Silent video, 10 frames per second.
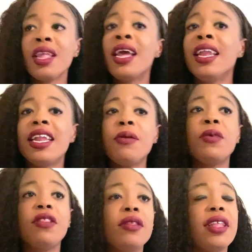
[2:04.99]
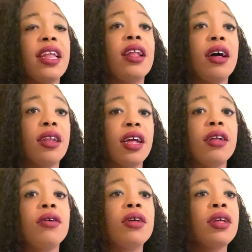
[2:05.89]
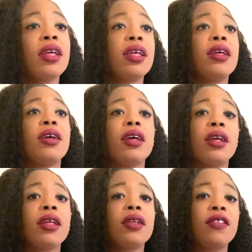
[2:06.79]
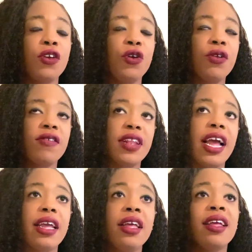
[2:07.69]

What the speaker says: And then another security was like,